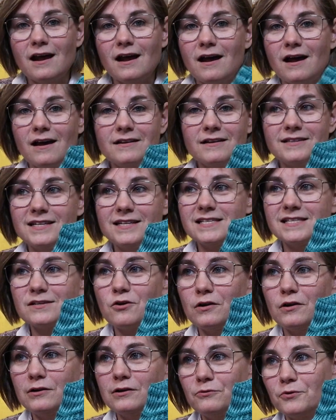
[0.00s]
This
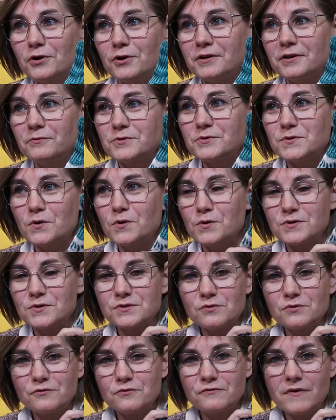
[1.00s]
color work was
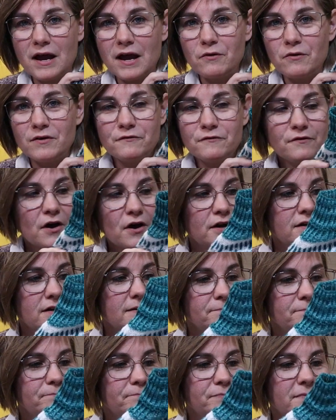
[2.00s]
also very fun.
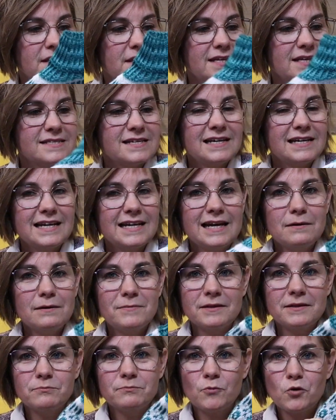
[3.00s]
It's a little
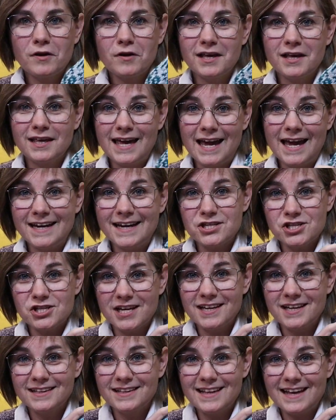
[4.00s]
bit more
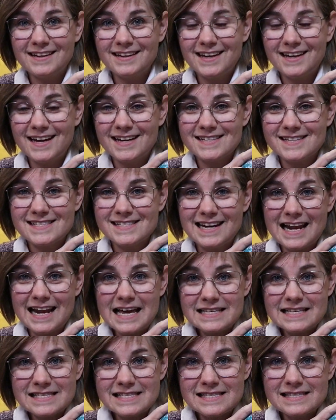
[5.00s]
engaging than the
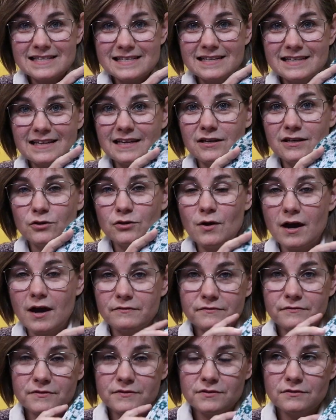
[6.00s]
Celeste. You
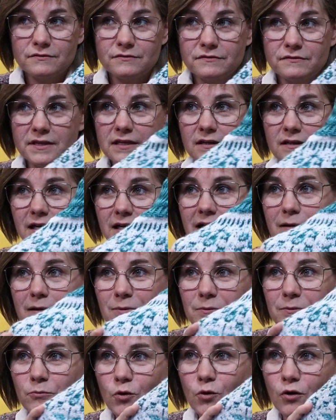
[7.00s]
have to think a little
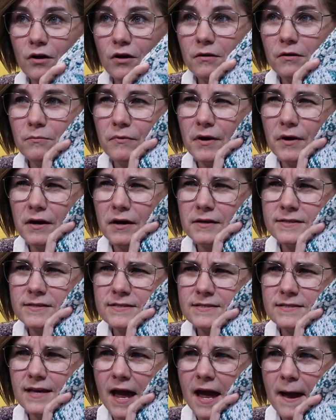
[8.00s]
bit more, but
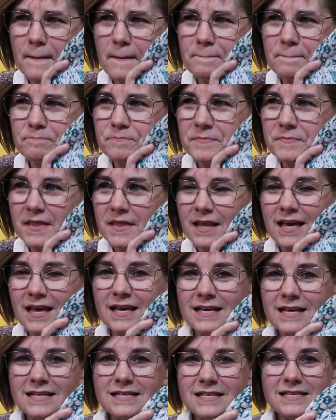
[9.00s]

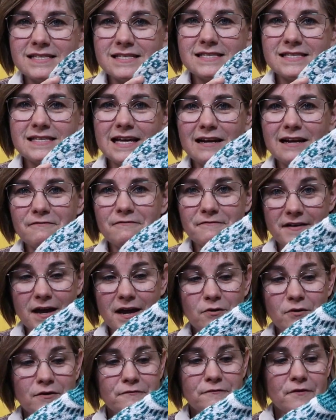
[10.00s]
still
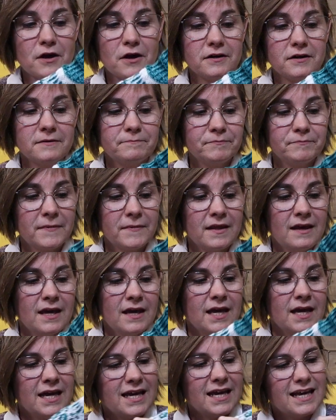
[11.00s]
very fun.
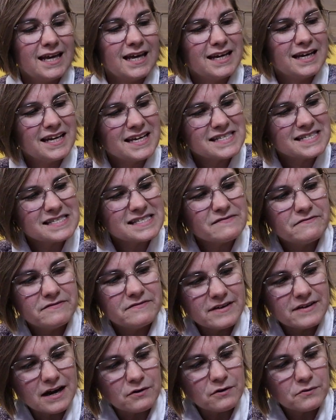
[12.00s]
It is
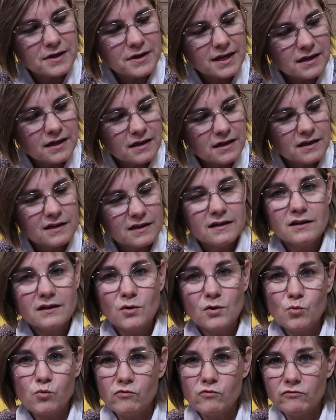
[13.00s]
very
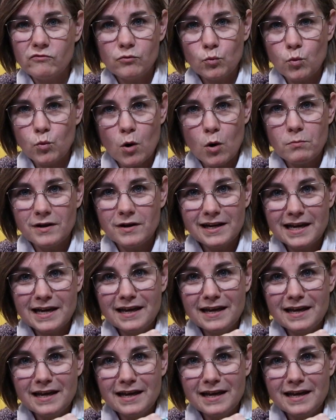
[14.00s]
wobbly.